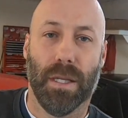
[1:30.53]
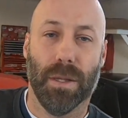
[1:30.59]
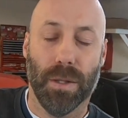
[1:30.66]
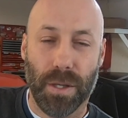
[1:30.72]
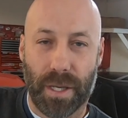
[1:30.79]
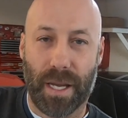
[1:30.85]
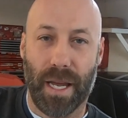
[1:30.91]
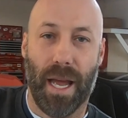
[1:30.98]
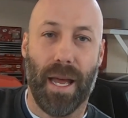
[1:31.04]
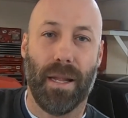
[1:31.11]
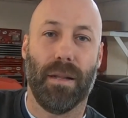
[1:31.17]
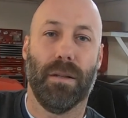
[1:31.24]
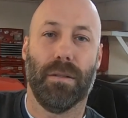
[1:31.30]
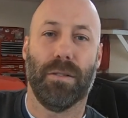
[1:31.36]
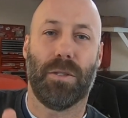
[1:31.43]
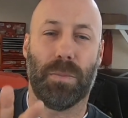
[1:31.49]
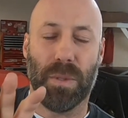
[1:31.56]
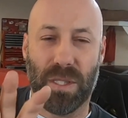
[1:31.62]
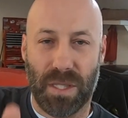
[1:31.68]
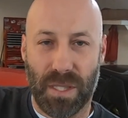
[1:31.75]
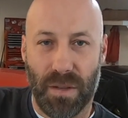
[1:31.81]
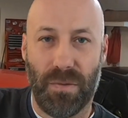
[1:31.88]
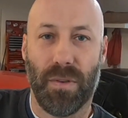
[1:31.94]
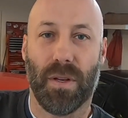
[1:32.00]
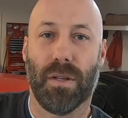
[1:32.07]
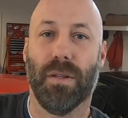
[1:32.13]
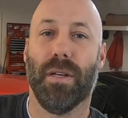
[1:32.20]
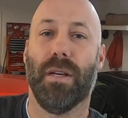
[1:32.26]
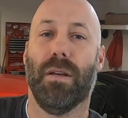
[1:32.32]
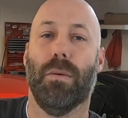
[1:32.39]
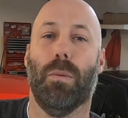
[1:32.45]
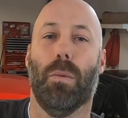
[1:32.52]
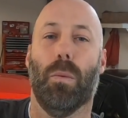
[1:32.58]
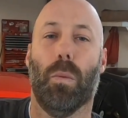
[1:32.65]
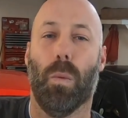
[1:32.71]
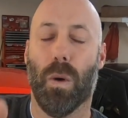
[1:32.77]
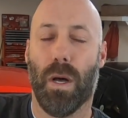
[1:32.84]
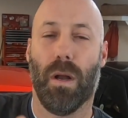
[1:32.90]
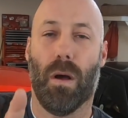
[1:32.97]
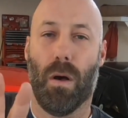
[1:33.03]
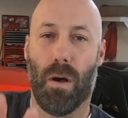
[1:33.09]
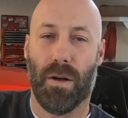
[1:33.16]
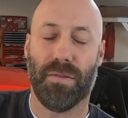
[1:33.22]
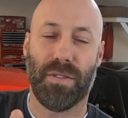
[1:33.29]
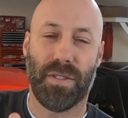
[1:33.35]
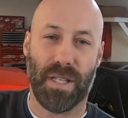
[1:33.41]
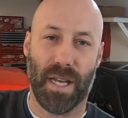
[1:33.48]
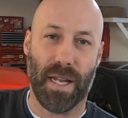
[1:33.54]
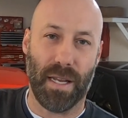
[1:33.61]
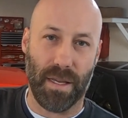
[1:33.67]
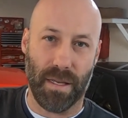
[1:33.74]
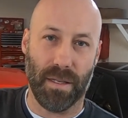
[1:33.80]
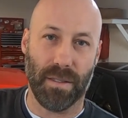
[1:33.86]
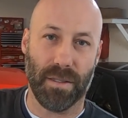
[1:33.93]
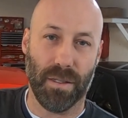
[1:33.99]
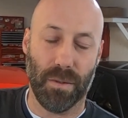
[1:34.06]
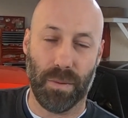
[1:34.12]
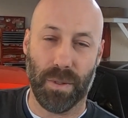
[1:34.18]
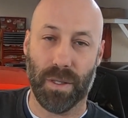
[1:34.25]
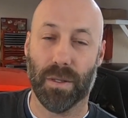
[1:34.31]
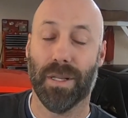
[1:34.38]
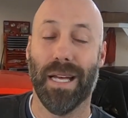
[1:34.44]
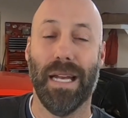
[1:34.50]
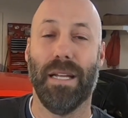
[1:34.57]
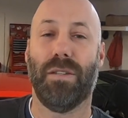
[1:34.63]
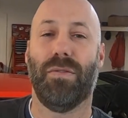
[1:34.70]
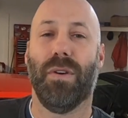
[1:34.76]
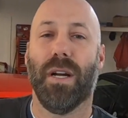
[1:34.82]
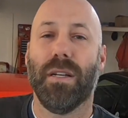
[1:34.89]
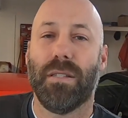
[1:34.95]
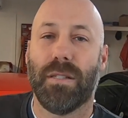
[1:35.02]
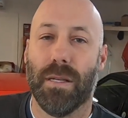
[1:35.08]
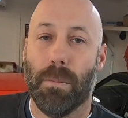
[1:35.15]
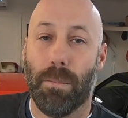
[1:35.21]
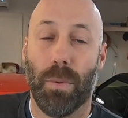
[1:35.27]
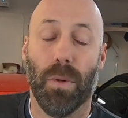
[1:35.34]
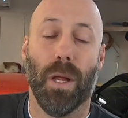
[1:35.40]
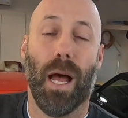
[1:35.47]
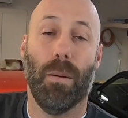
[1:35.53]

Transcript: look at specifically what offset is in a wheel. And it's very simple.